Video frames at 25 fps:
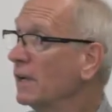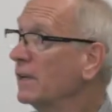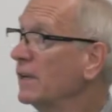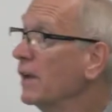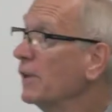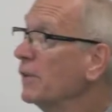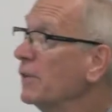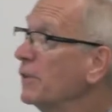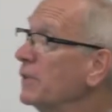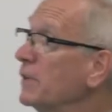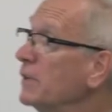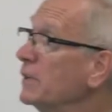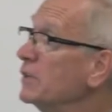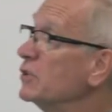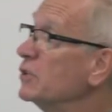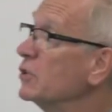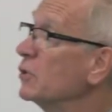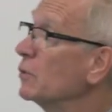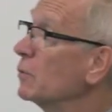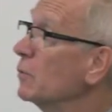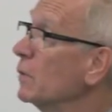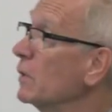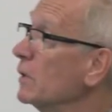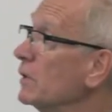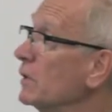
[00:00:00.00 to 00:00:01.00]
Another thing
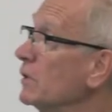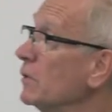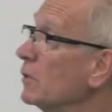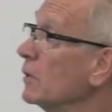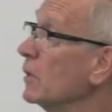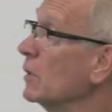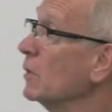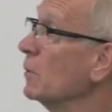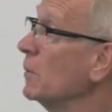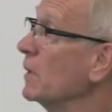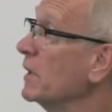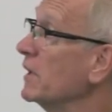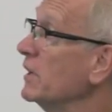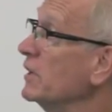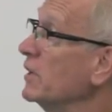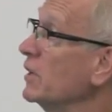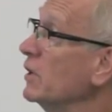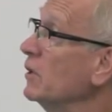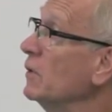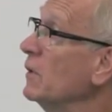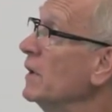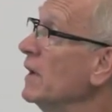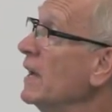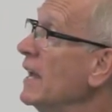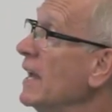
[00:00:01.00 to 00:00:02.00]
you're, you're going to want to
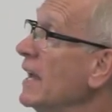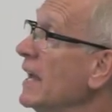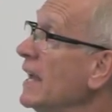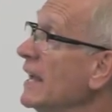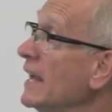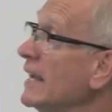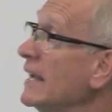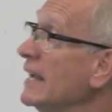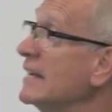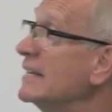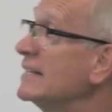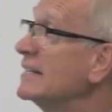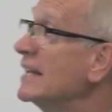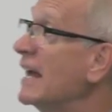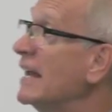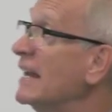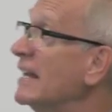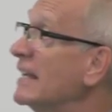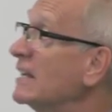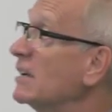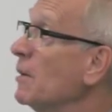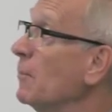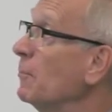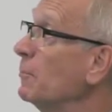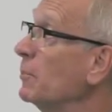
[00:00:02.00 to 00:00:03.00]
do is any
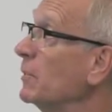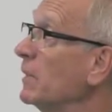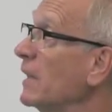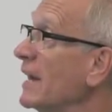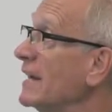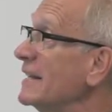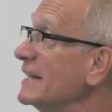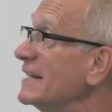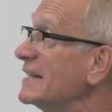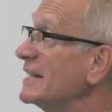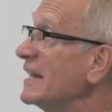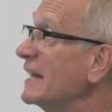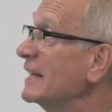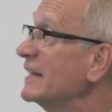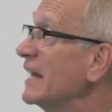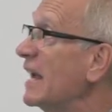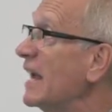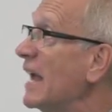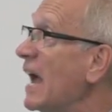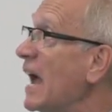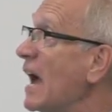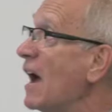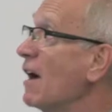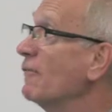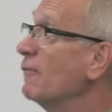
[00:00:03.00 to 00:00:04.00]
complaints that they
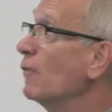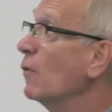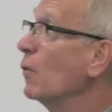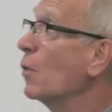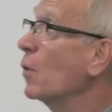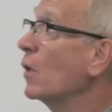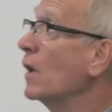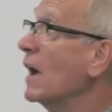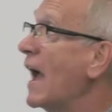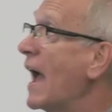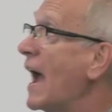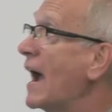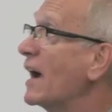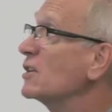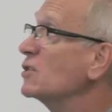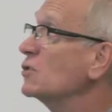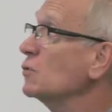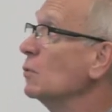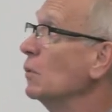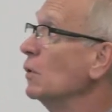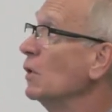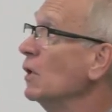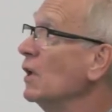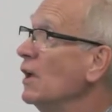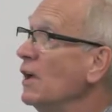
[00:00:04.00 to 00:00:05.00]
have or
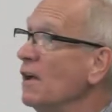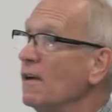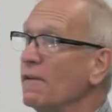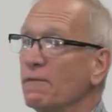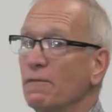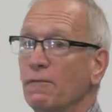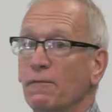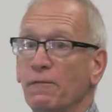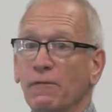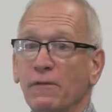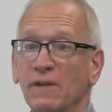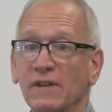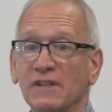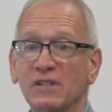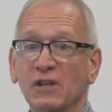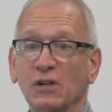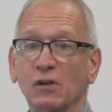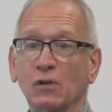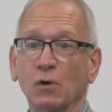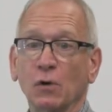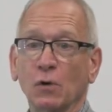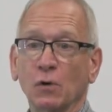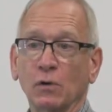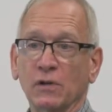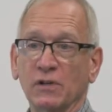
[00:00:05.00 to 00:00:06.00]
actual
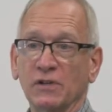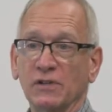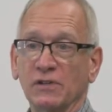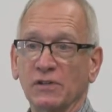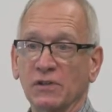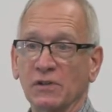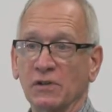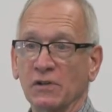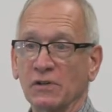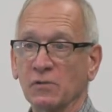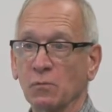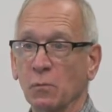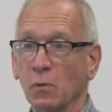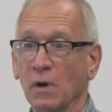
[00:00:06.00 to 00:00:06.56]
physical concerns.